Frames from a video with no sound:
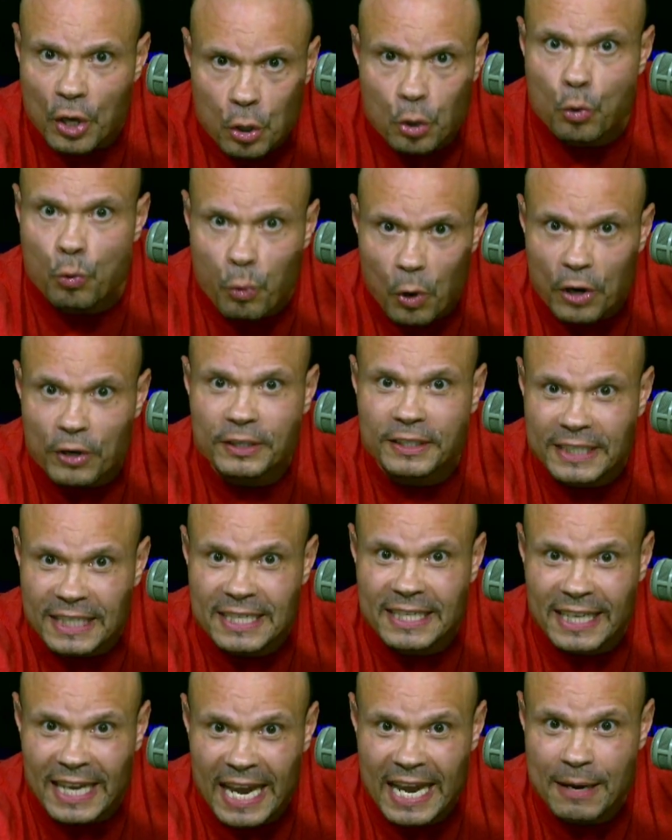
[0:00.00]
who worked
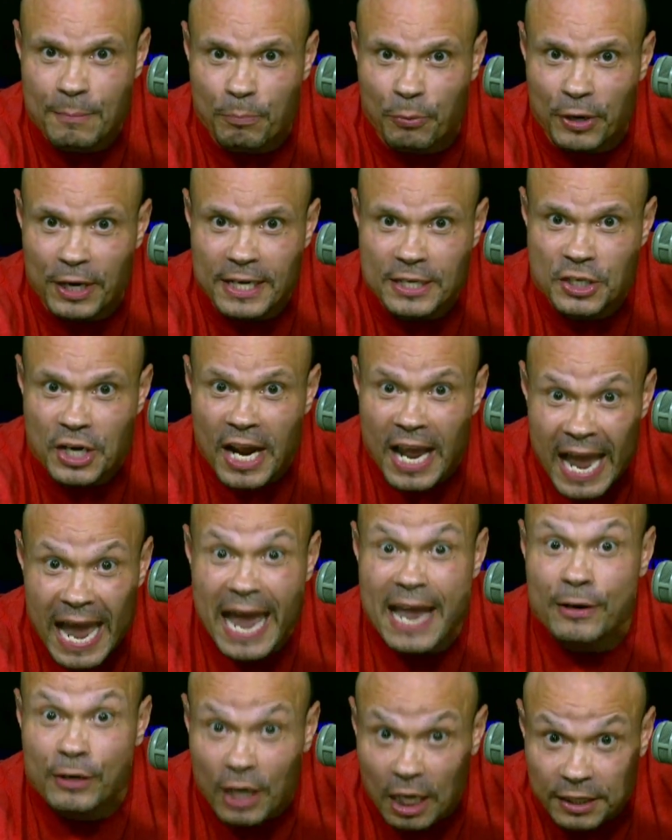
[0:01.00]
in Cambridge
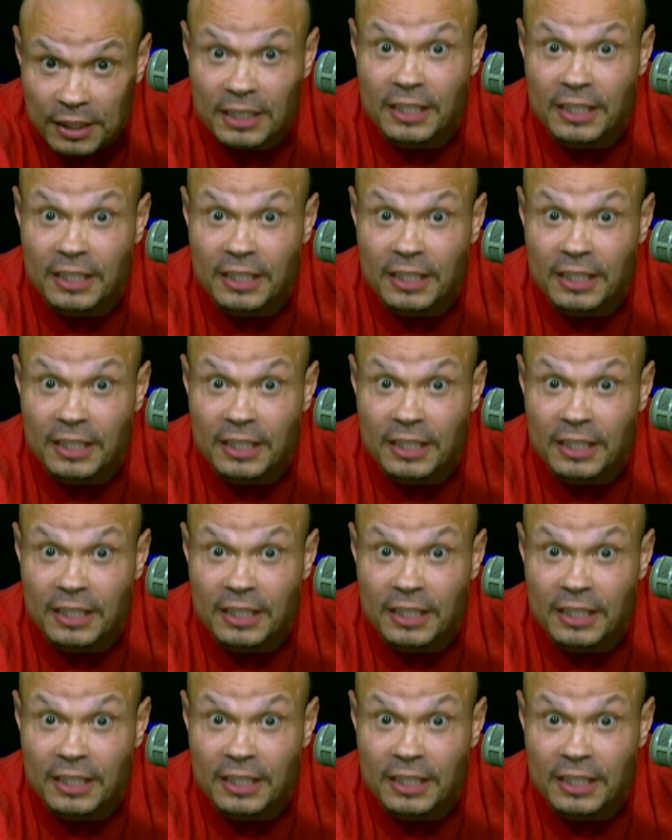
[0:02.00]
and